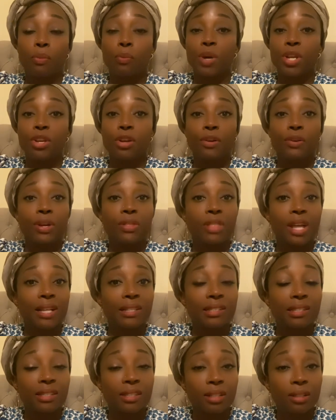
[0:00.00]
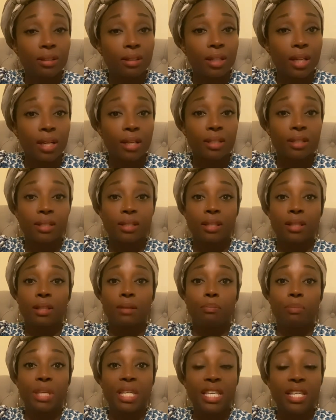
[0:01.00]
when you're in that stillness and the
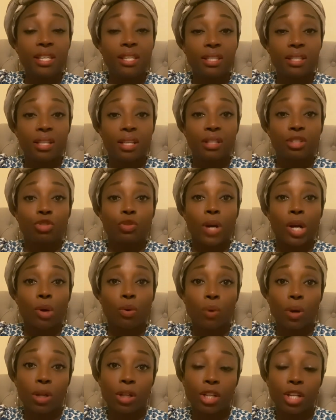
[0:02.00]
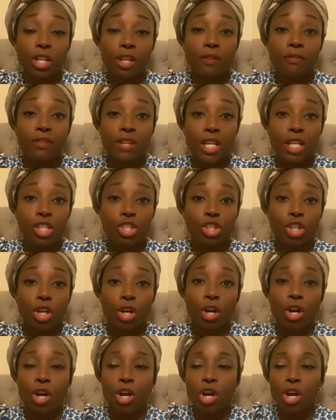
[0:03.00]
peace and tranquility of
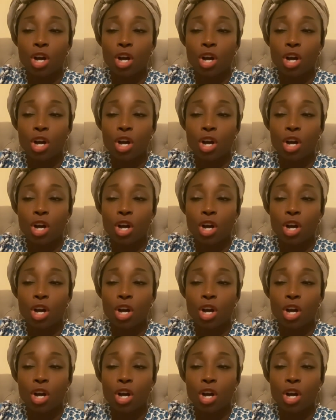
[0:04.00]
nature.